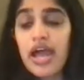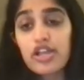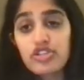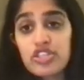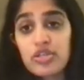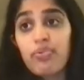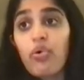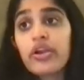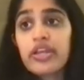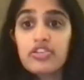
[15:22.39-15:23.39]
to actually
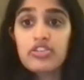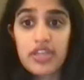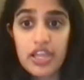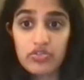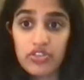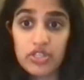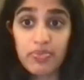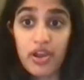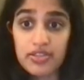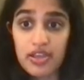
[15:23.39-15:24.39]
support each stage of this
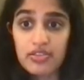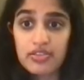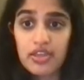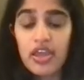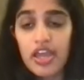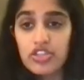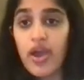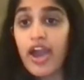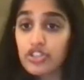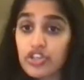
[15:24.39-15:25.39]
process. And
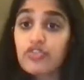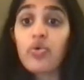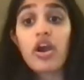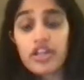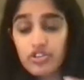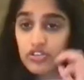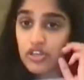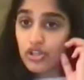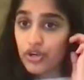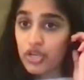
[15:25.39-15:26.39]
so actually, if you are
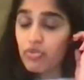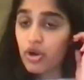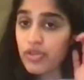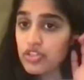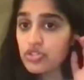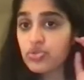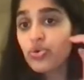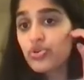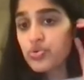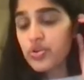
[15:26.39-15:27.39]
interested in learning more about these
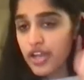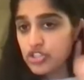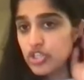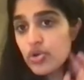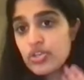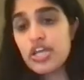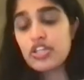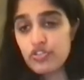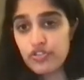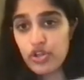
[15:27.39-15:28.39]
tools, you can actually go to
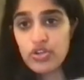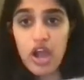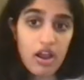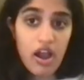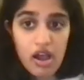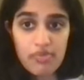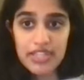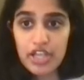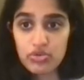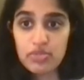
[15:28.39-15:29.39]

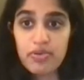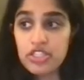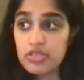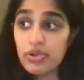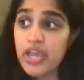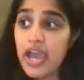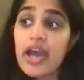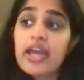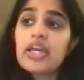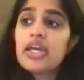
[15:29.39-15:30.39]
tensorflow.com/responsible
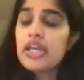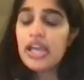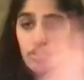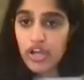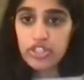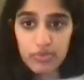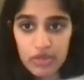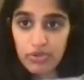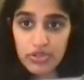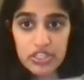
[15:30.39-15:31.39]
AI, and you'll actually
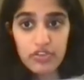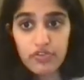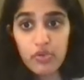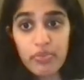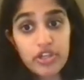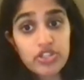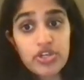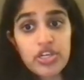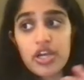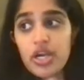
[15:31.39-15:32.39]
be able to see the full
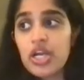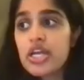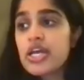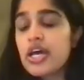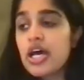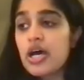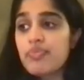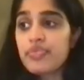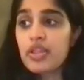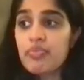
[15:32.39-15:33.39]
picture here.
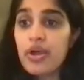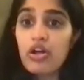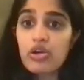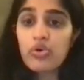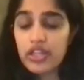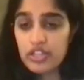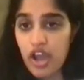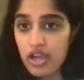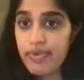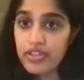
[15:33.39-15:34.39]
But I'll quickly
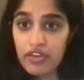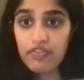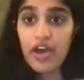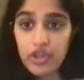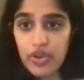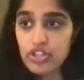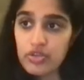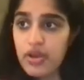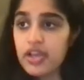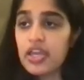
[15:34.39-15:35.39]
talk about the
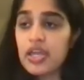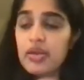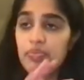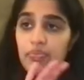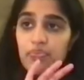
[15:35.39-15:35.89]
evaluation bucket,